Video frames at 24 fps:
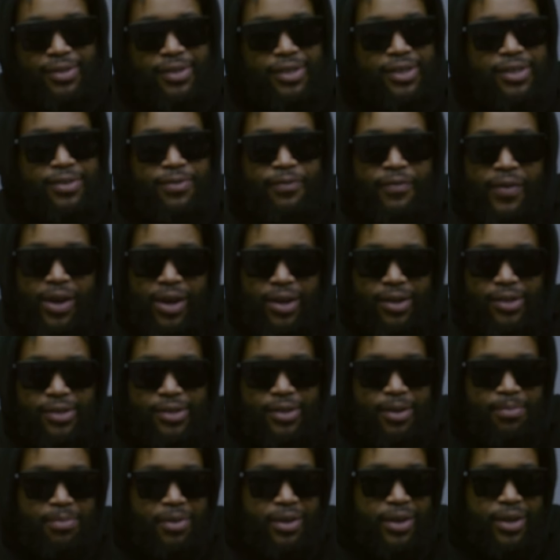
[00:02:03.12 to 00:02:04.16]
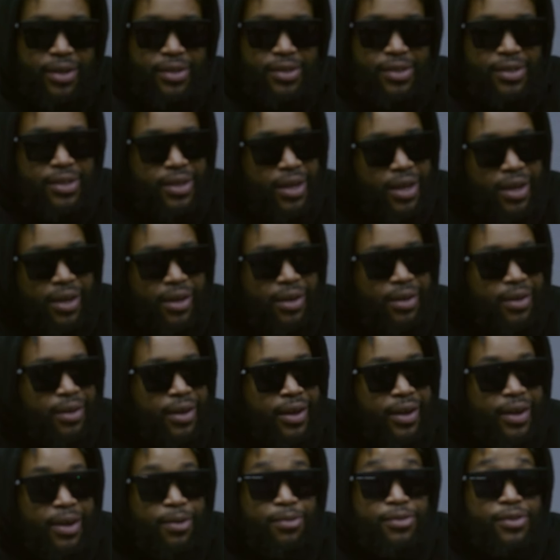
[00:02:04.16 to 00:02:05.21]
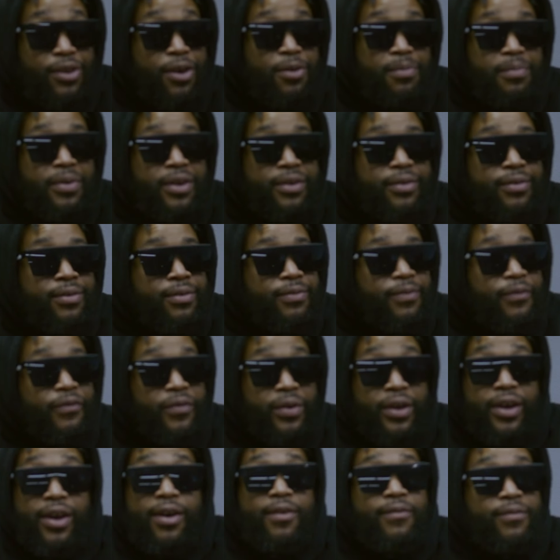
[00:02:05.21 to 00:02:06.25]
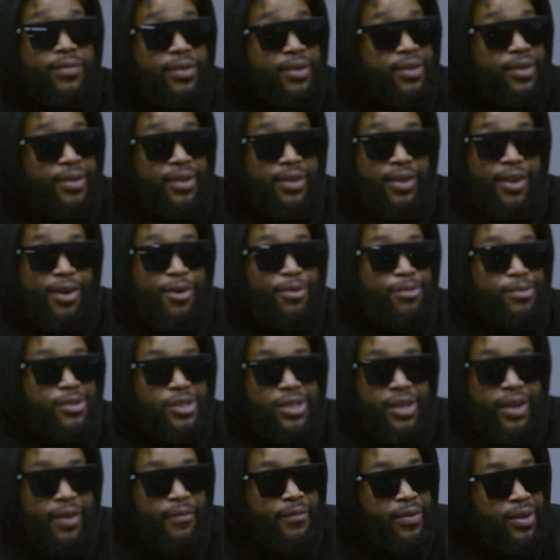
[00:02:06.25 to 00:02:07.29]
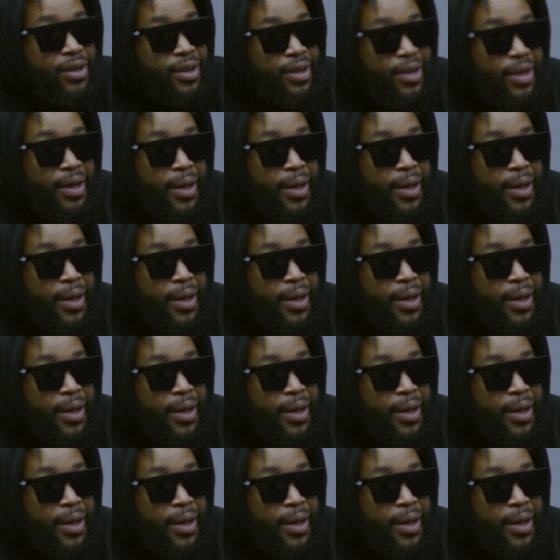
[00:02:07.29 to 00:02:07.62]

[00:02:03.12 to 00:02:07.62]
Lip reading: just finding something that stick and it was gonna be forever, longevity.